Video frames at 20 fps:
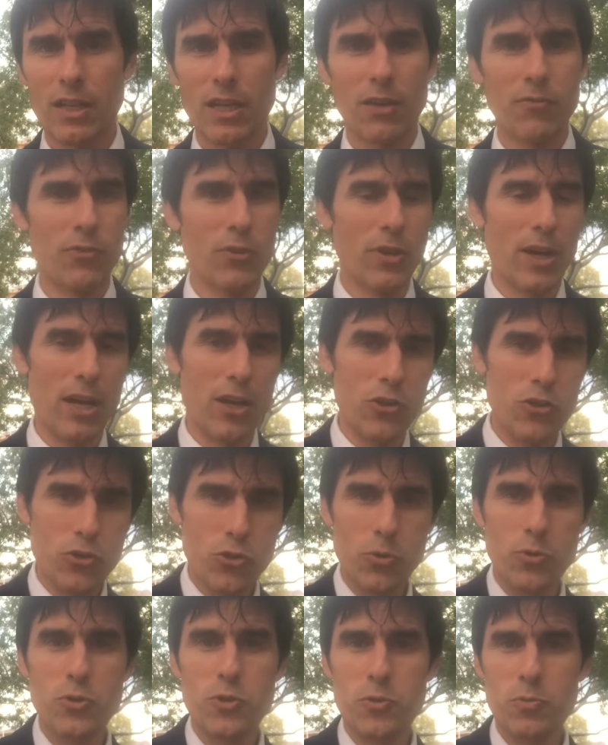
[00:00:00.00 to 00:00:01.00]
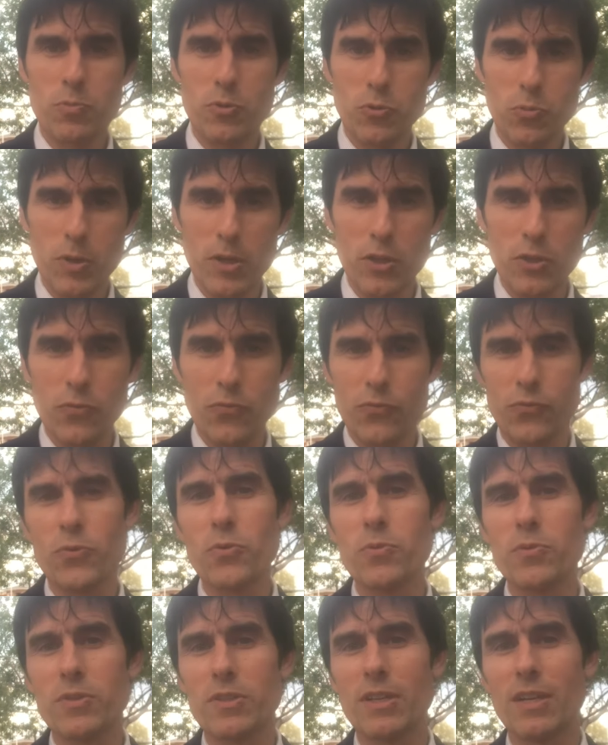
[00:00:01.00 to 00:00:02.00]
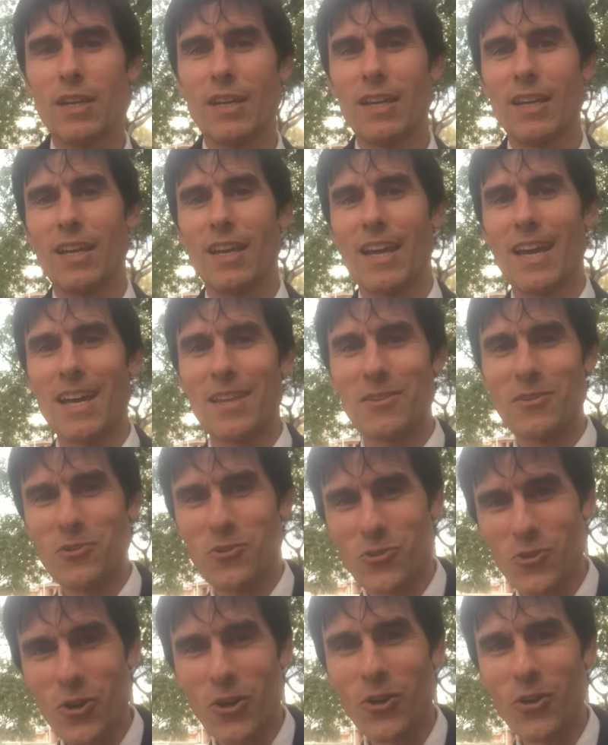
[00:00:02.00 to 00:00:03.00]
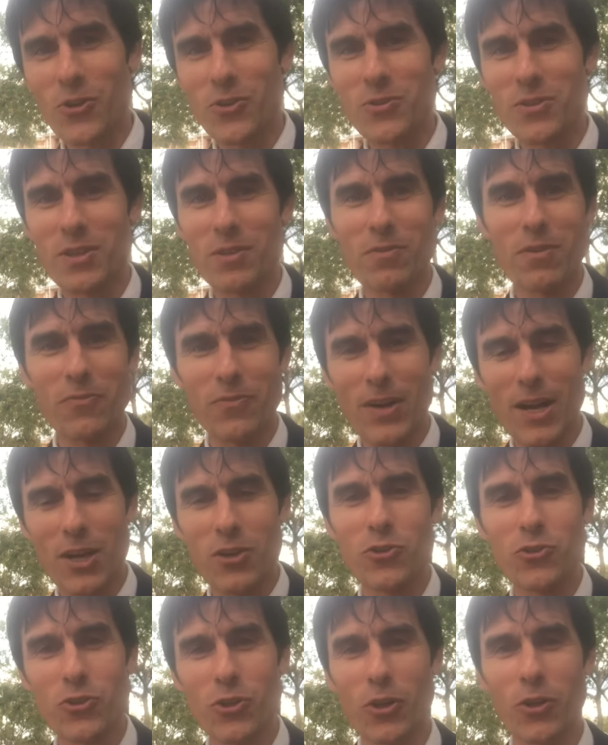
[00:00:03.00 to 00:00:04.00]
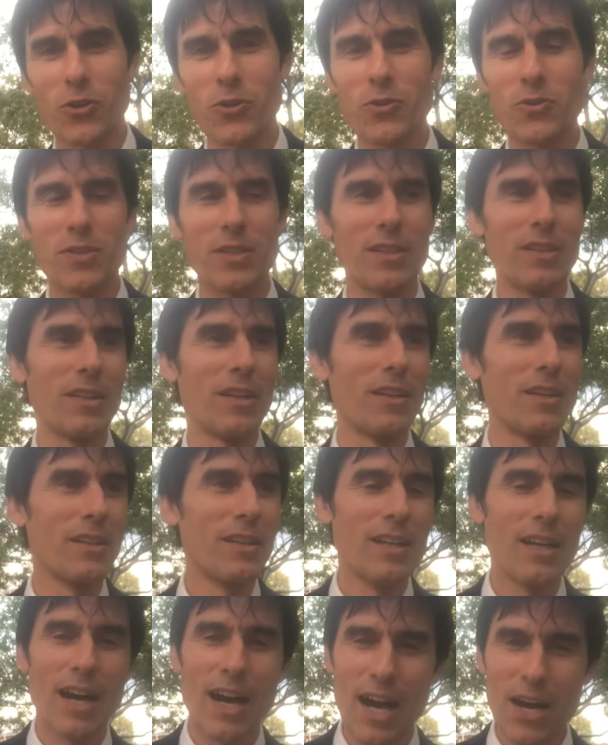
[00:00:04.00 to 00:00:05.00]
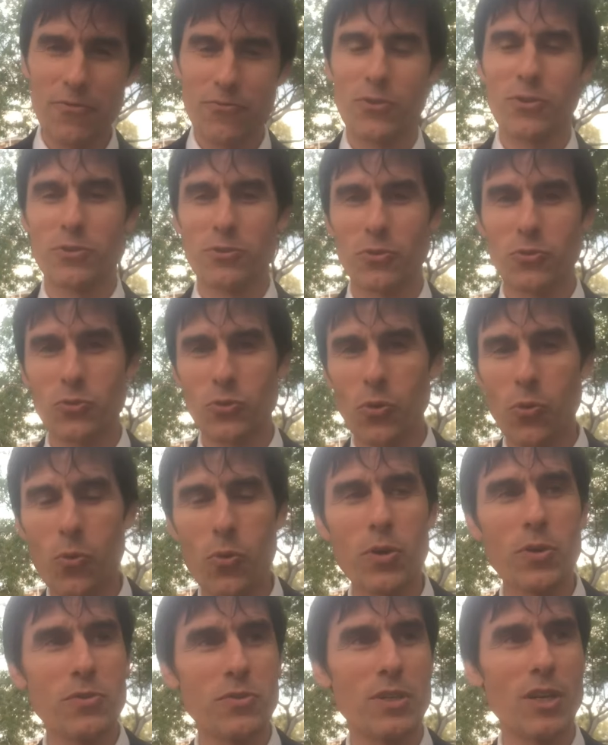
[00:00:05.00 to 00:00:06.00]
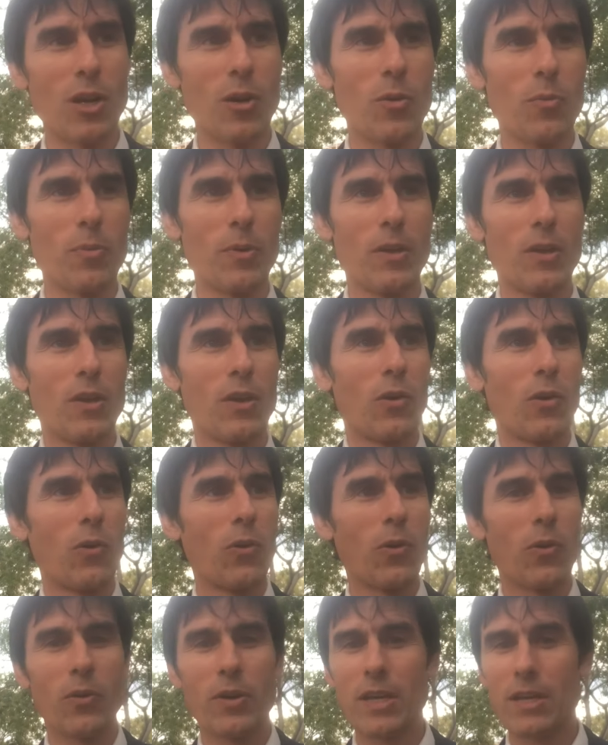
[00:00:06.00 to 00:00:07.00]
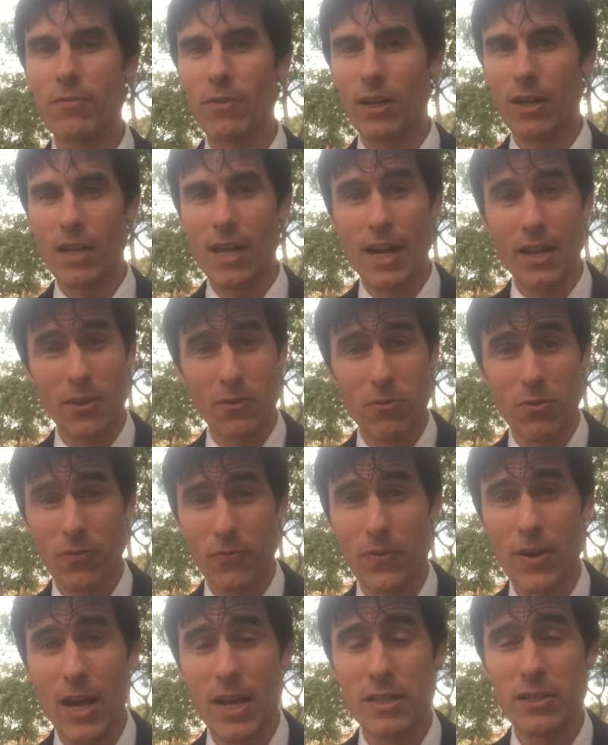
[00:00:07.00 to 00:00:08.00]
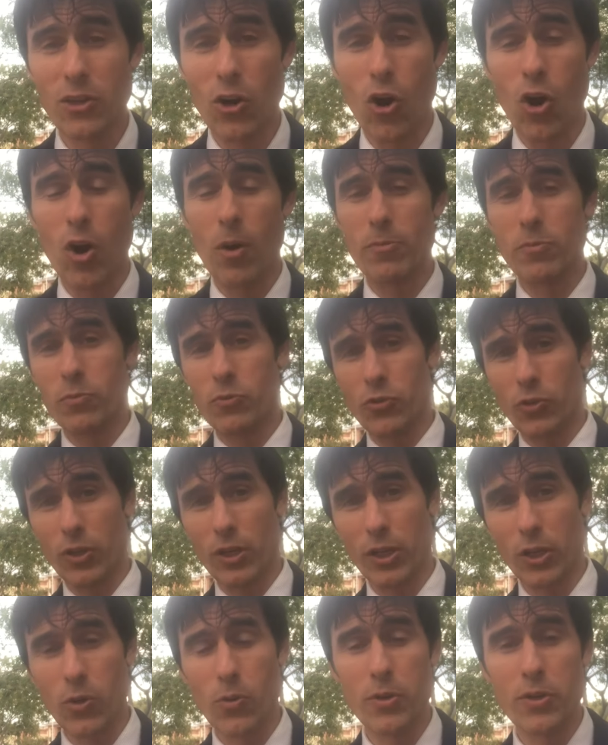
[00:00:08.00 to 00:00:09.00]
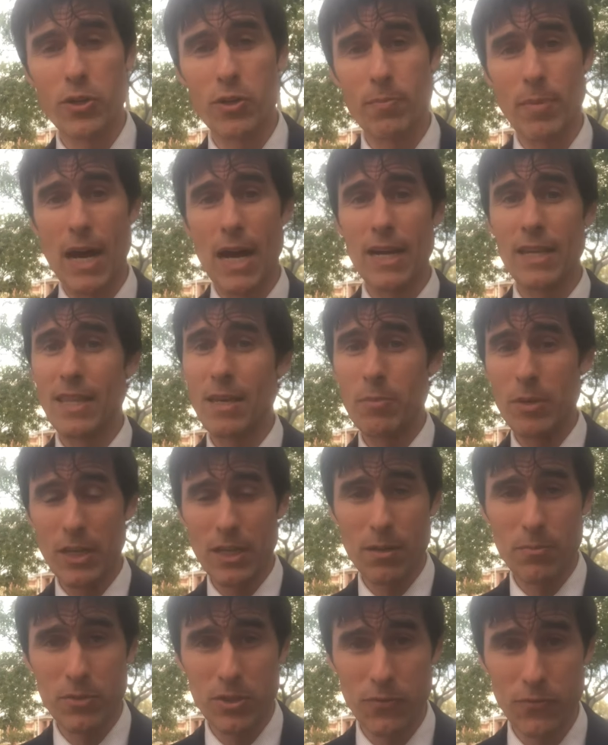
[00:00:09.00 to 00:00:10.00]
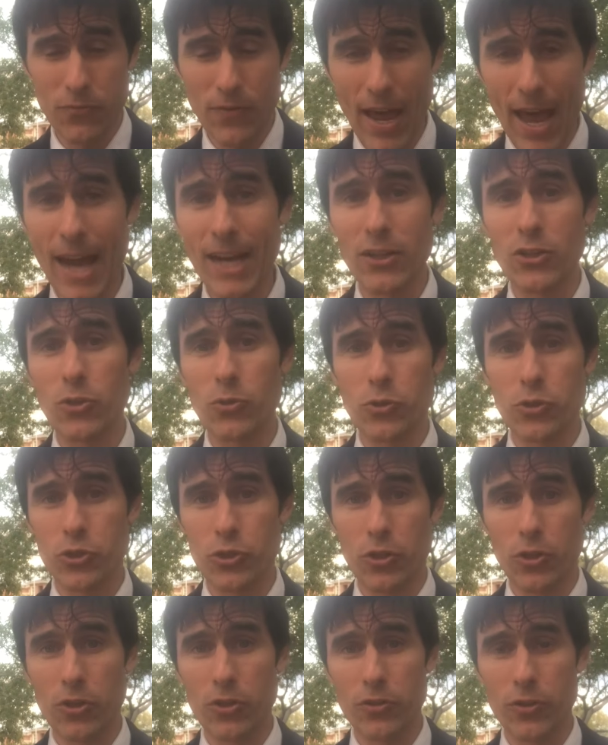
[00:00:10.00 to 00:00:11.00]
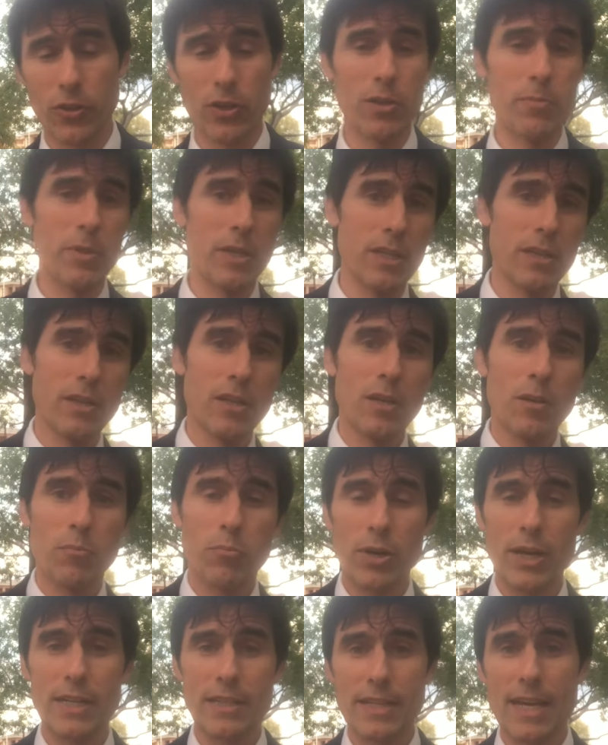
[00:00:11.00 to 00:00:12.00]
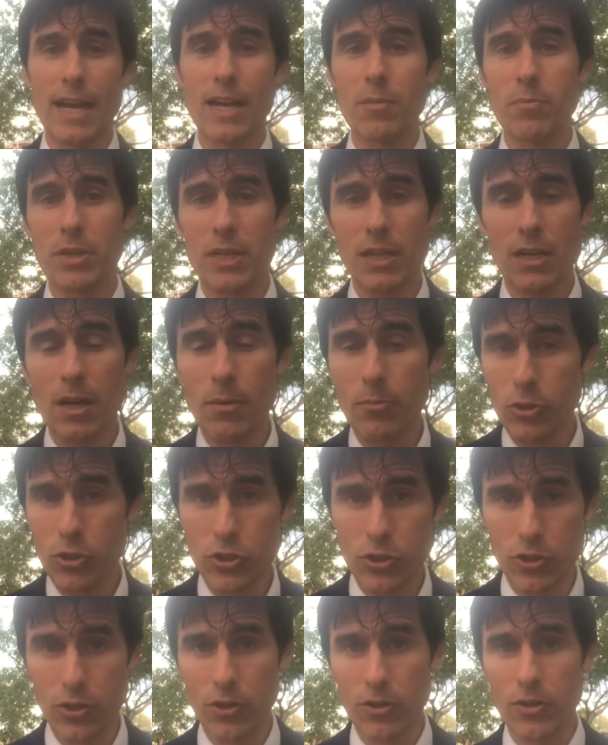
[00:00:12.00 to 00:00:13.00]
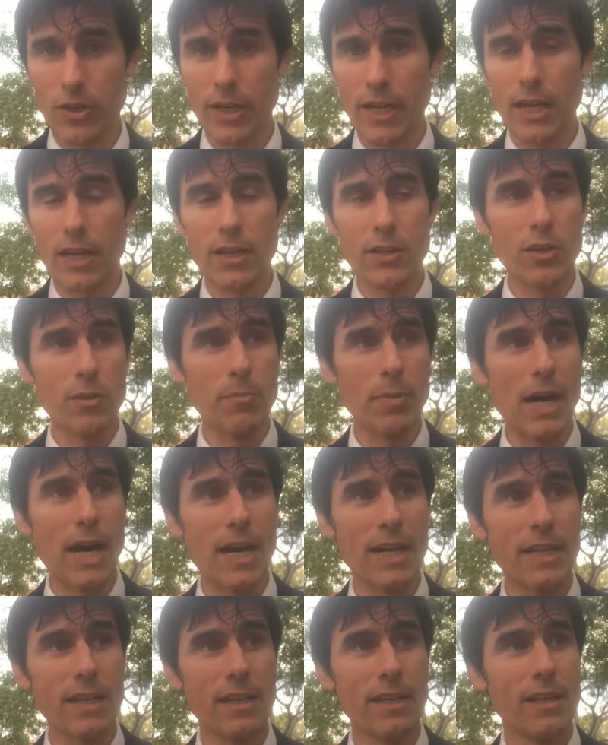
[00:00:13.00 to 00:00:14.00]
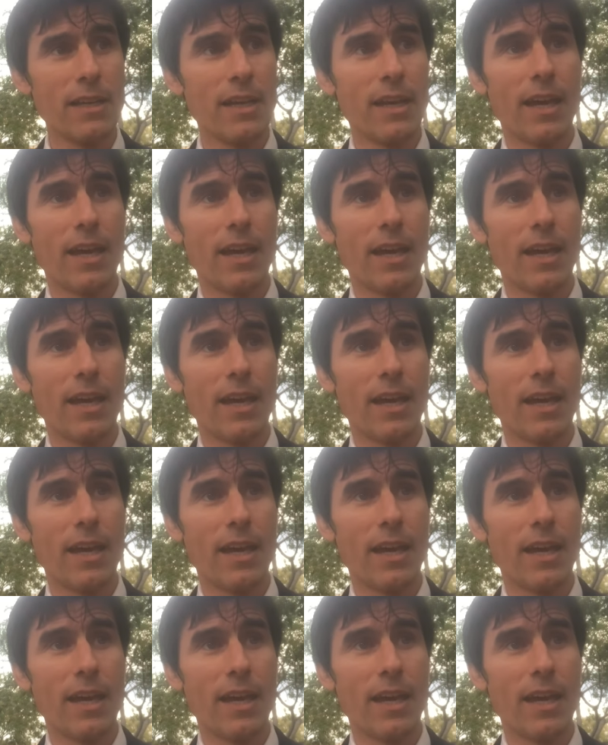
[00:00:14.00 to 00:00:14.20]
If you got a choice between the fruit and the sugars and the refined sugars and the high fructose corn syrup, or even a lot of the refined carbs which are going to go into your body, they become de facto sugar. They're going to break down and become a sugar again in your body.